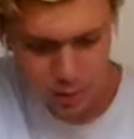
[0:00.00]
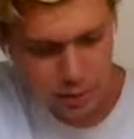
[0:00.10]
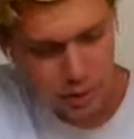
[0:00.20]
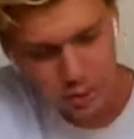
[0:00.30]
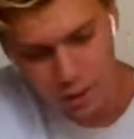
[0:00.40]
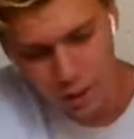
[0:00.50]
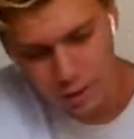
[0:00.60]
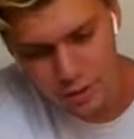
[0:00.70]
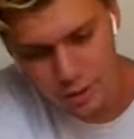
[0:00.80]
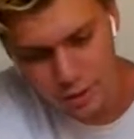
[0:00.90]
Do you
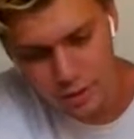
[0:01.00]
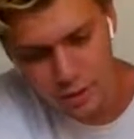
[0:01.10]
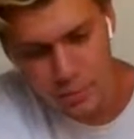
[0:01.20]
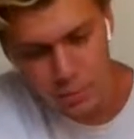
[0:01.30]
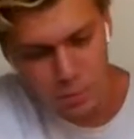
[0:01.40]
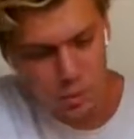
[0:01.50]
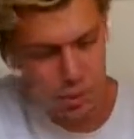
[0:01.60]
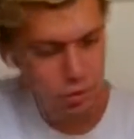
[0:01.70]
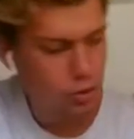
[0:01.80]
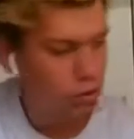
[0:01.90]
guys collect comic
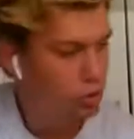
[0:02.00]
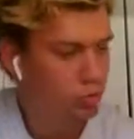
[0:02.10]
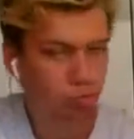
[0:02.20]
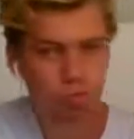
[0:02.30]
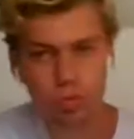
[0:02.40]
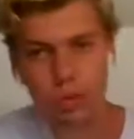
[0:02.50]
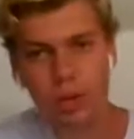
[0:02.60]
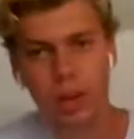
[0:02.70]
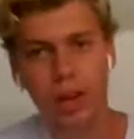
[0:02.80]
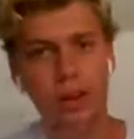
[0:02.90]
books? I
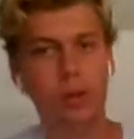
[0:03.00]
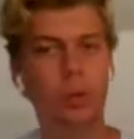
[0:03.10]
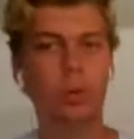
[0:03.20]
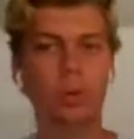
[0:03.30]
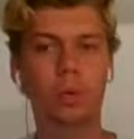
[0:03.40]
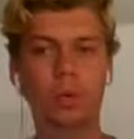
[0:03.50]
know